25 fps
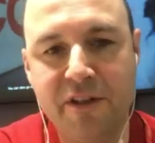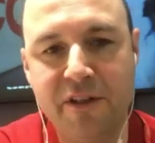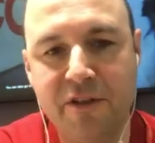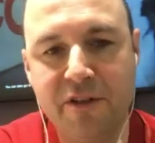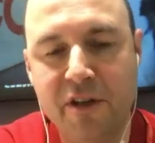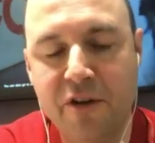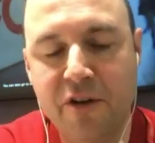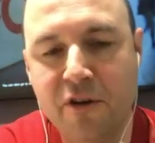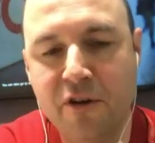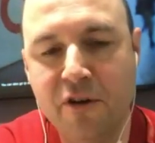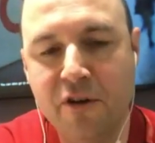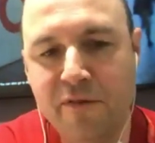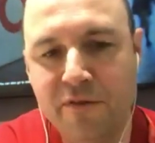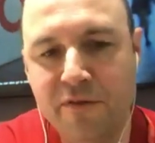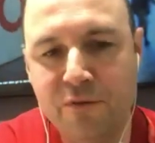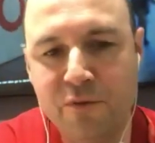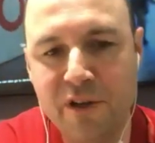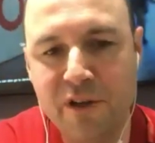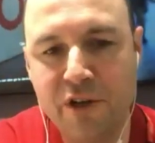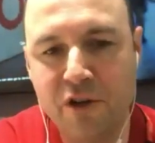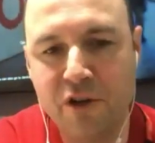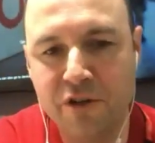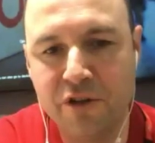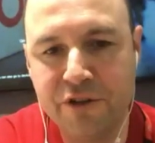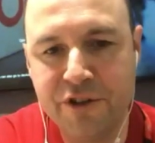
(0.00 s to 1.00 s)
And often we're
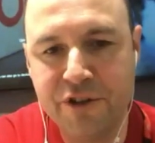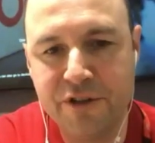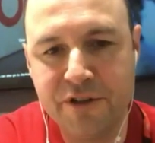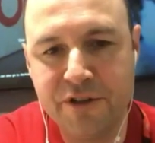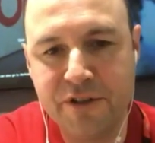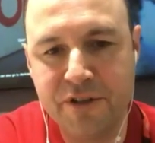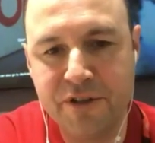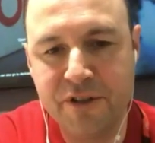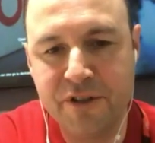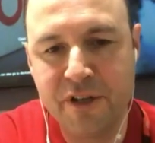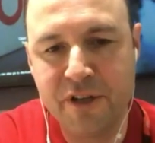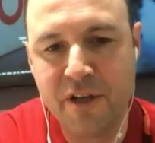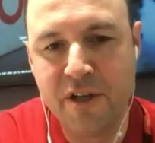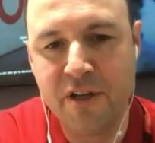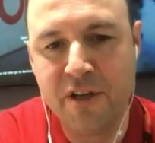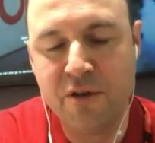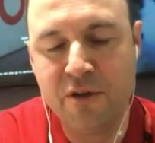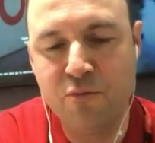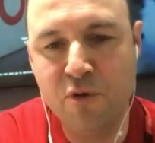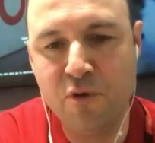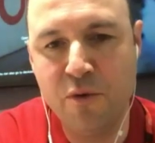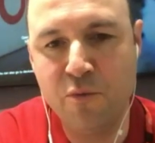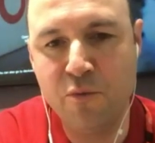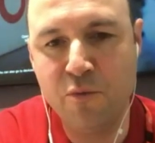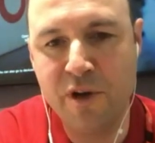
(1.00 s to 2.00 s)
conscious
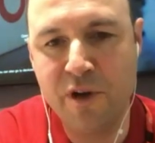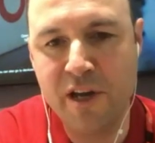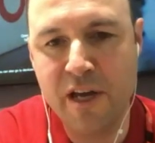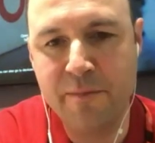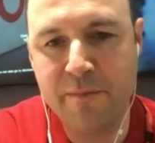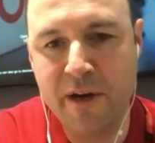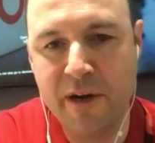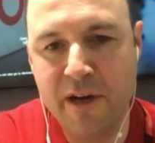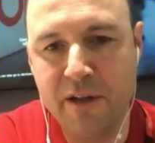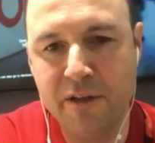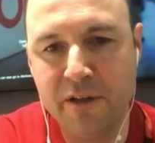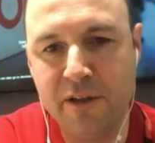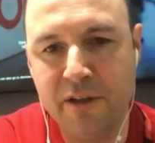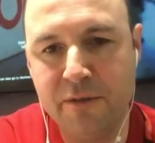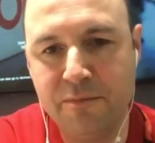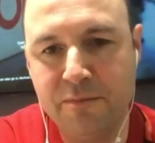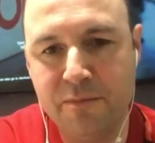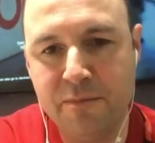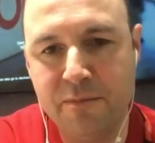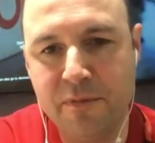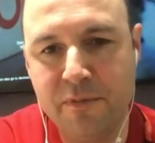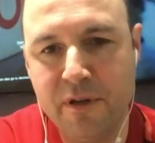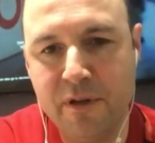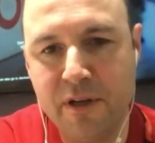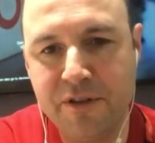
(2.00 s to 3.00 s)
when we email
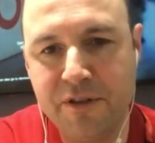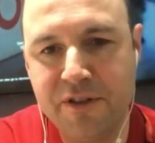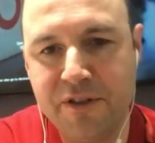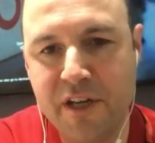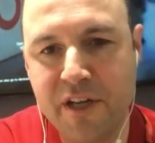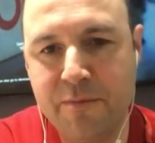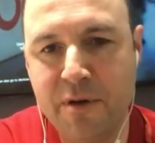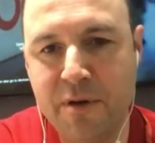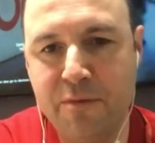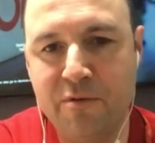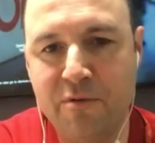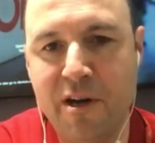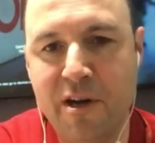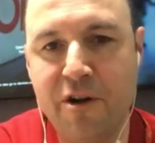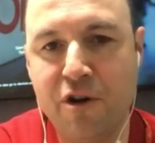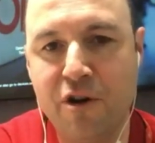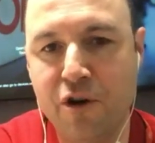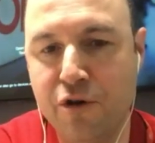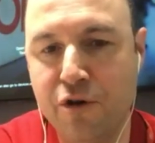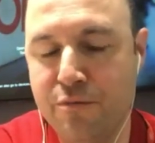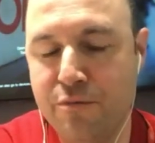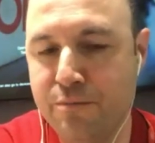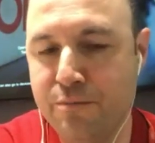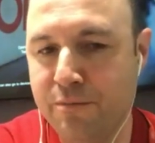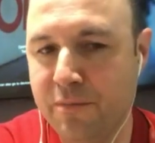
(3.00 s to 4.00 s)
a team member at
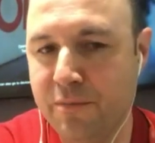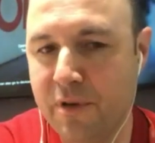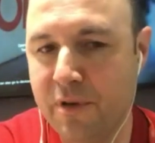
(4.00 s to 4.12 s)
home,